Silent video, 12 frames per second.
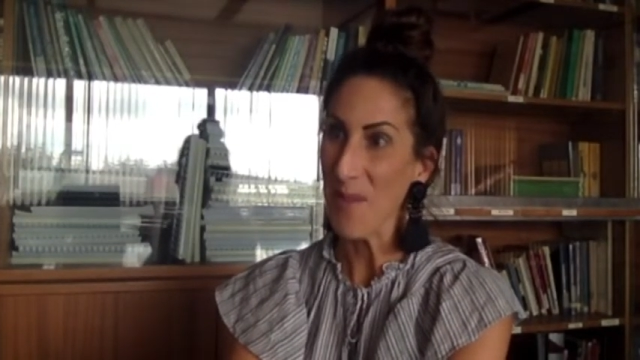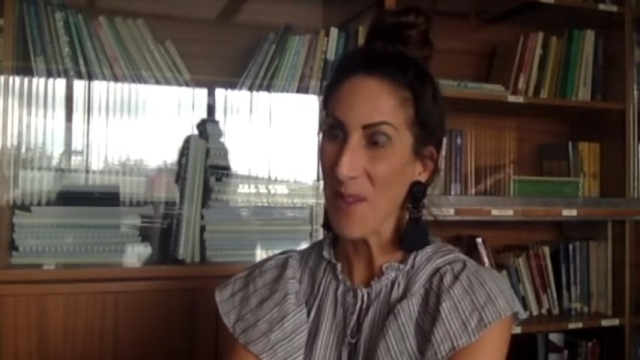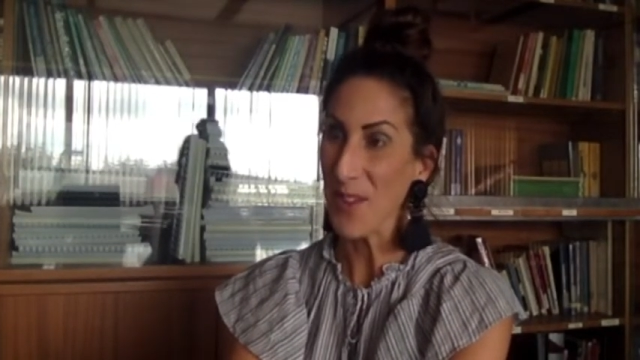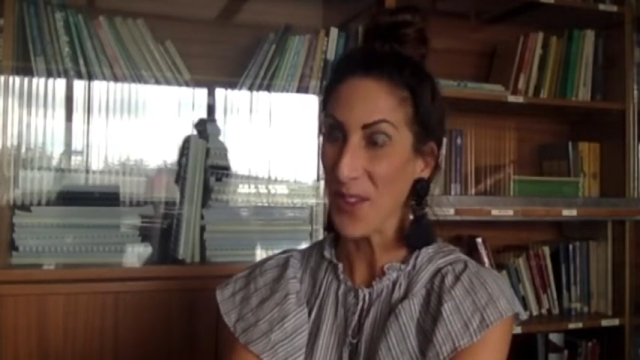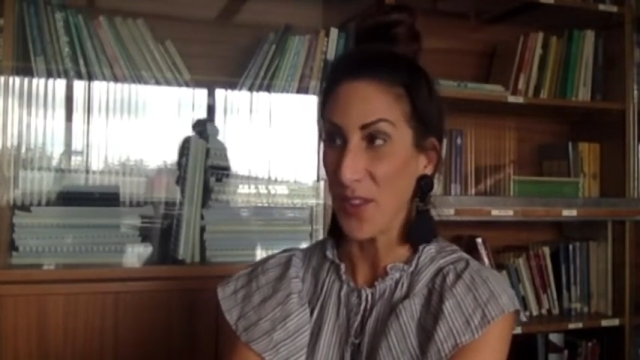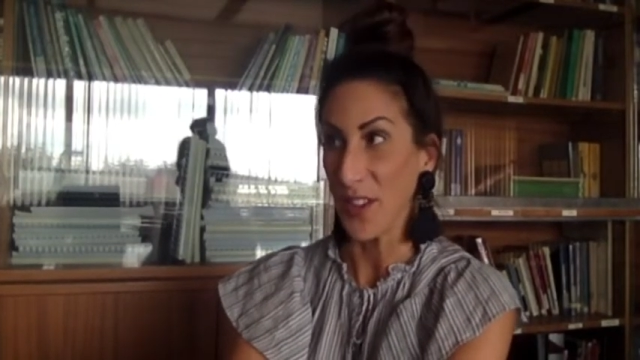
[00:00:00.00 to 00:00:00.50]
well,
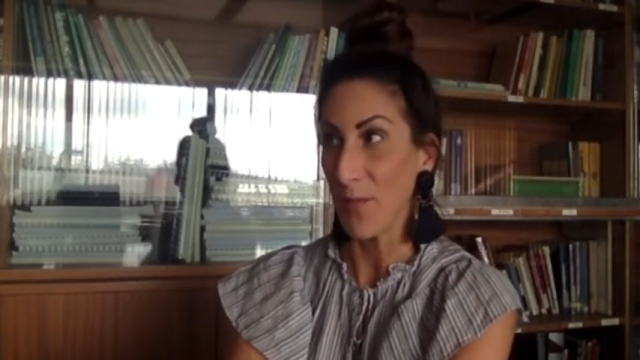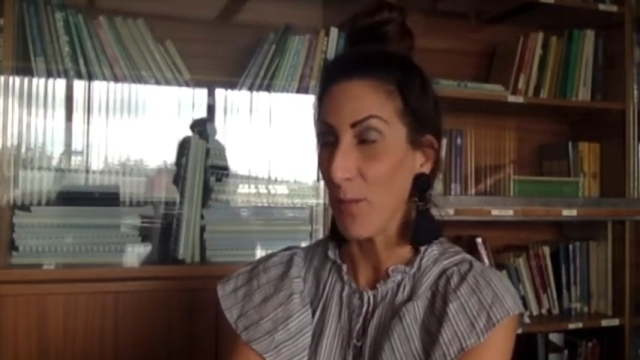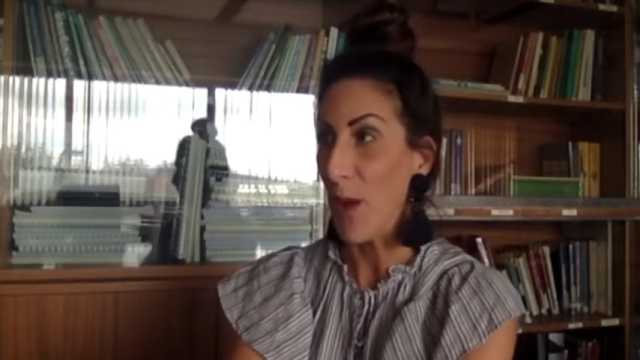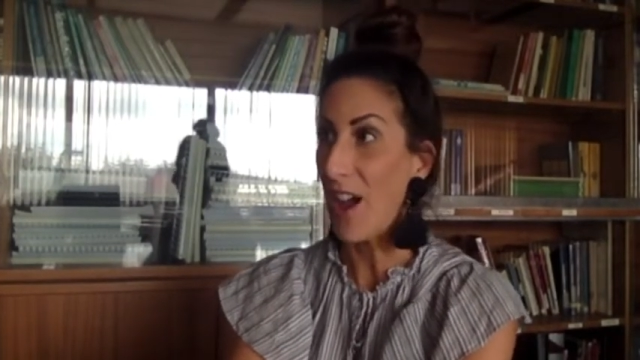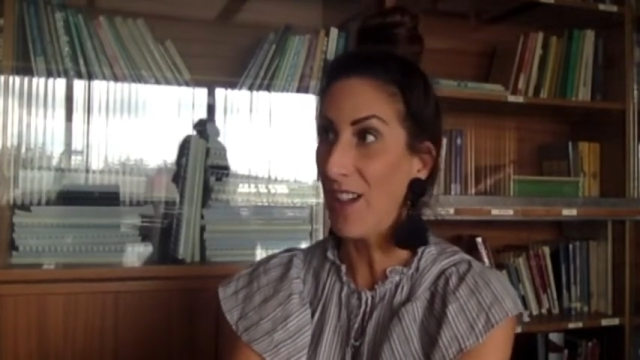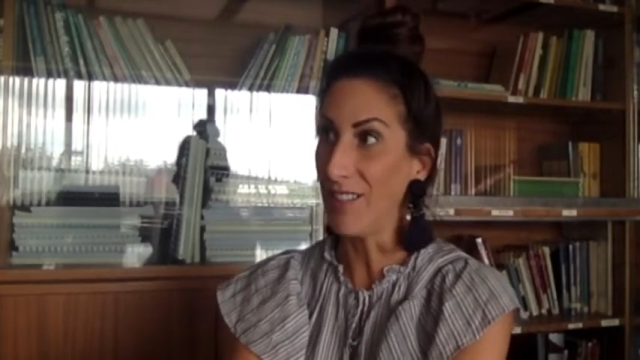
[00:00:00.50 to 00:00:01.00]
the,
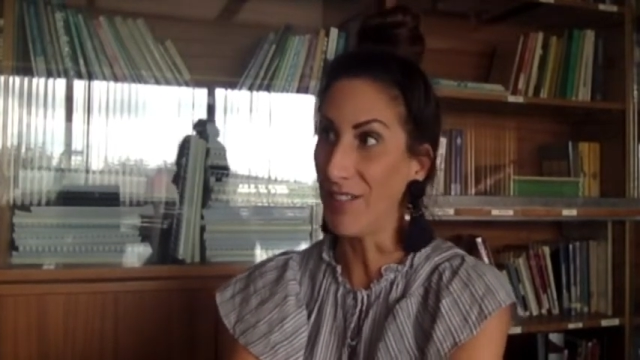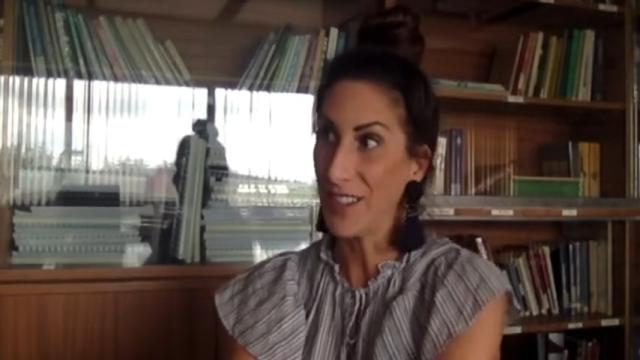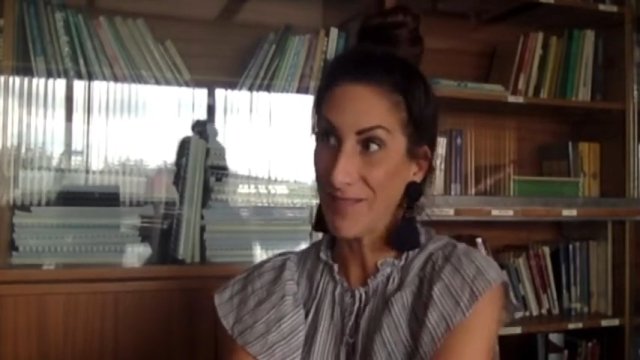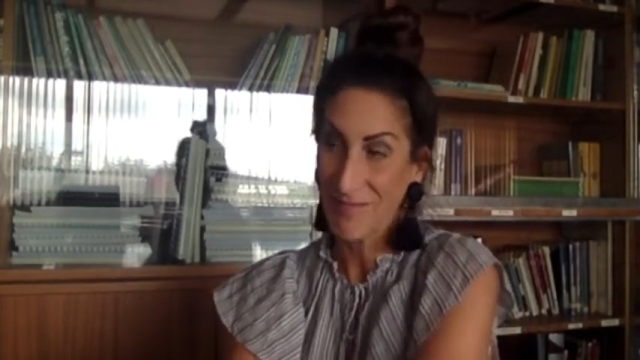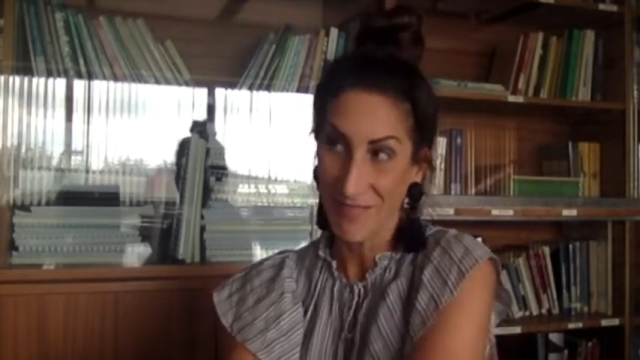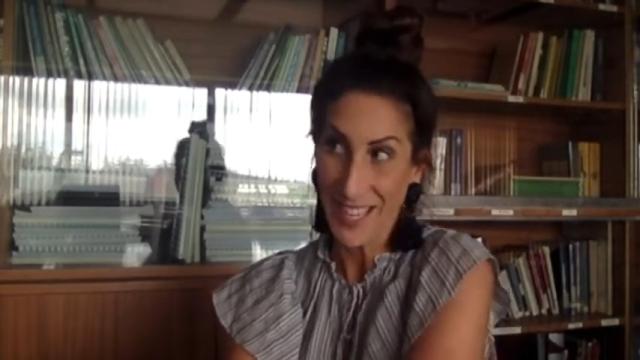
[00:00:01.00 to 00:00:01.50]
well the,
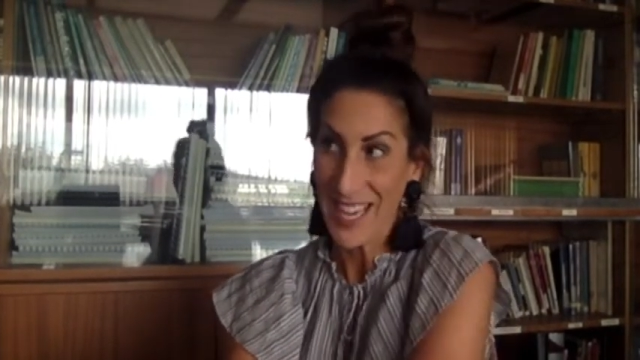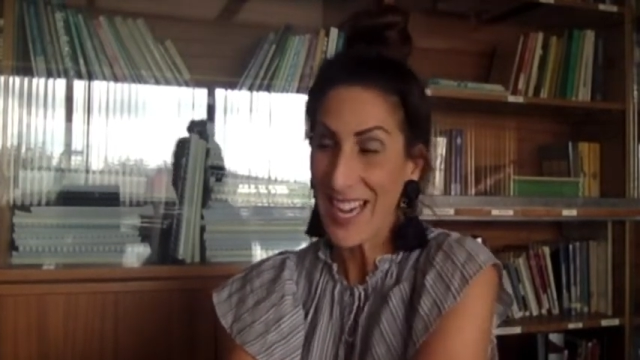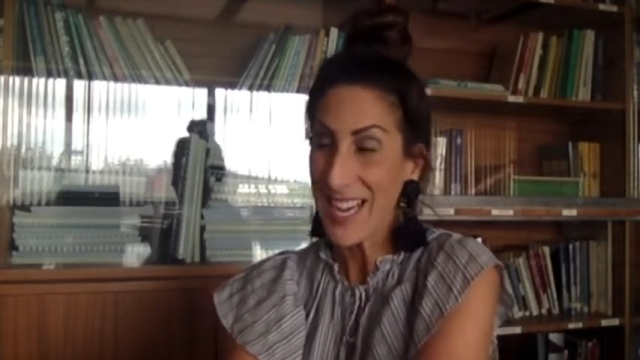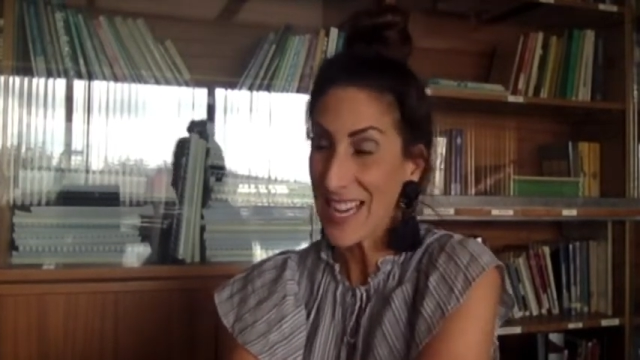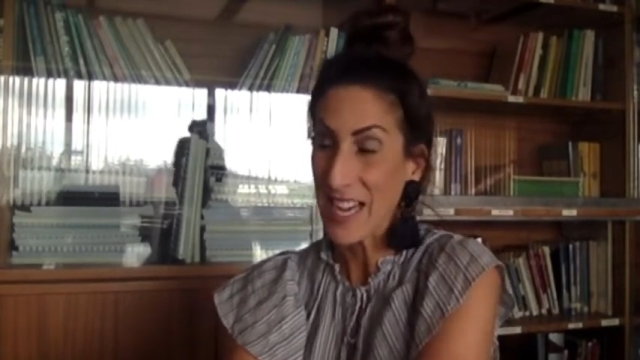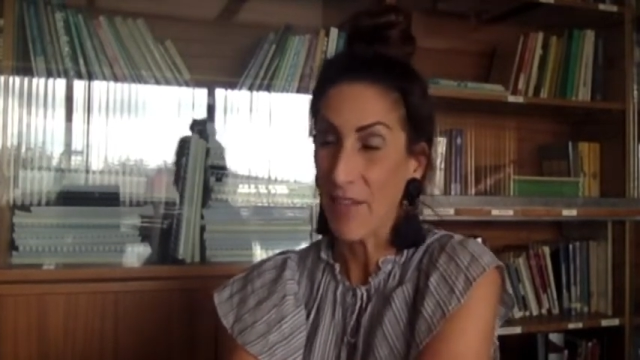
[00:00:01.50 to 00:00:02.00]
the,
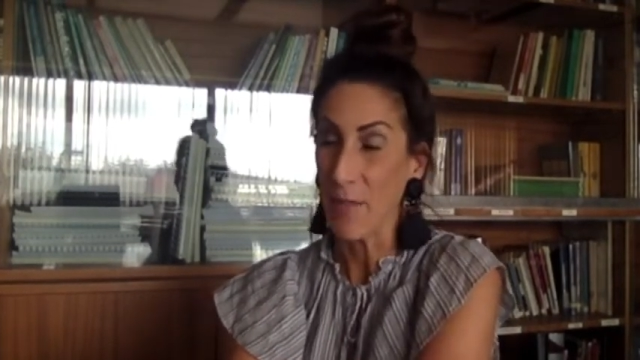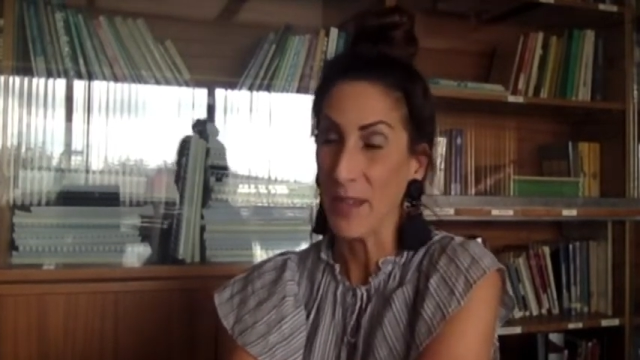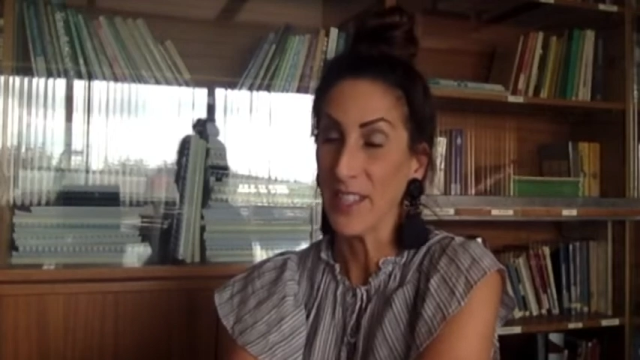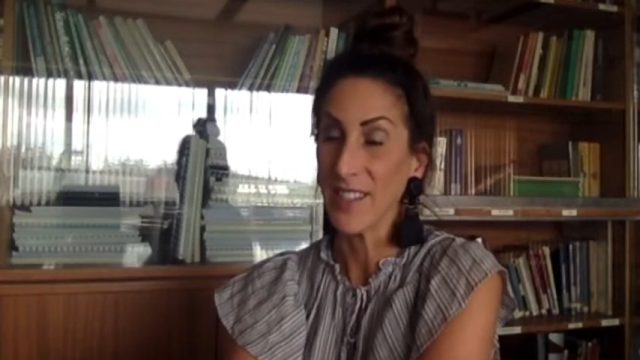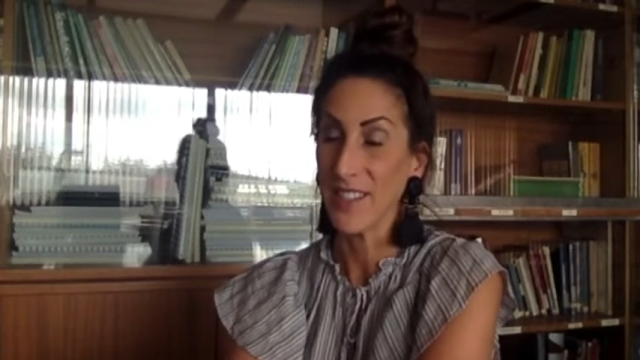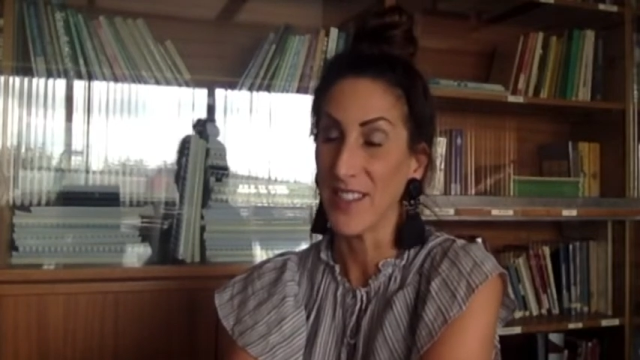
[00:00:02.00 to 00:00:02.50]
Canadian
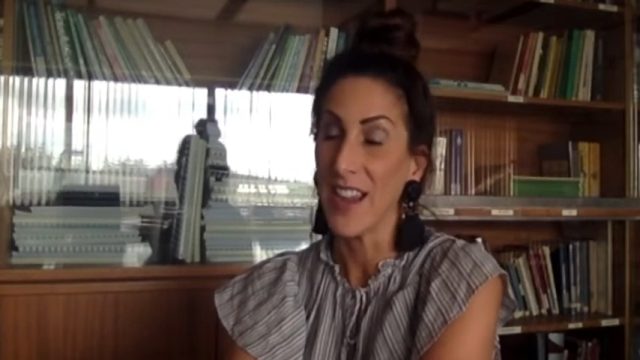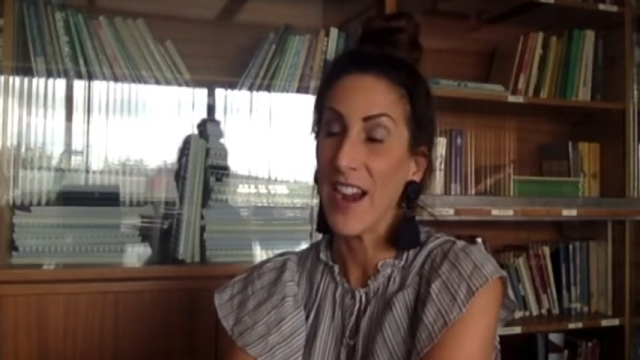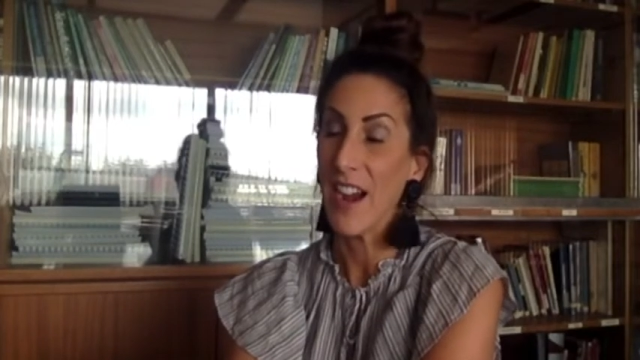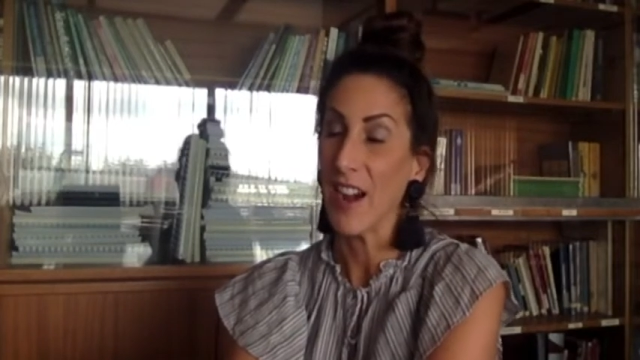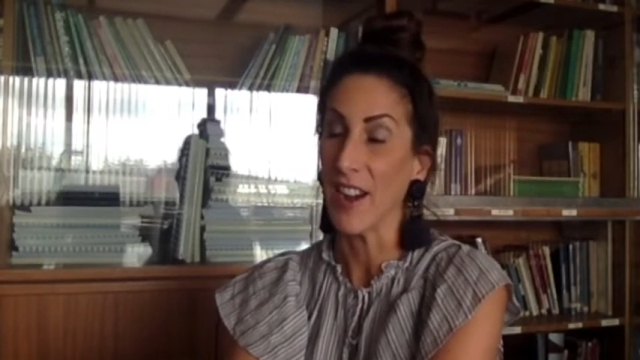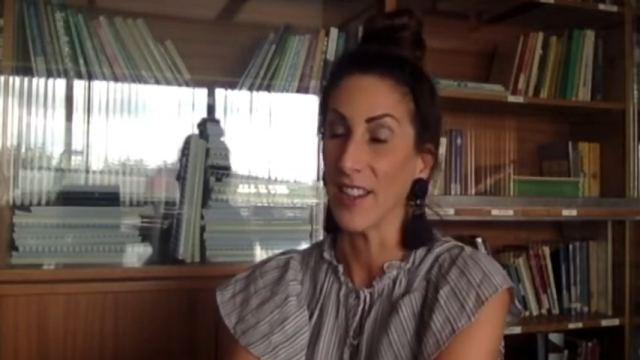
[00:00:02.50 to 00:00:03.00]
government is
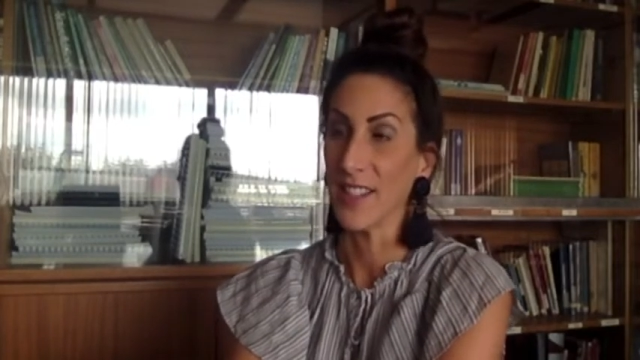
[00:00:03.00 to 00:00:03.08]
there in yeah.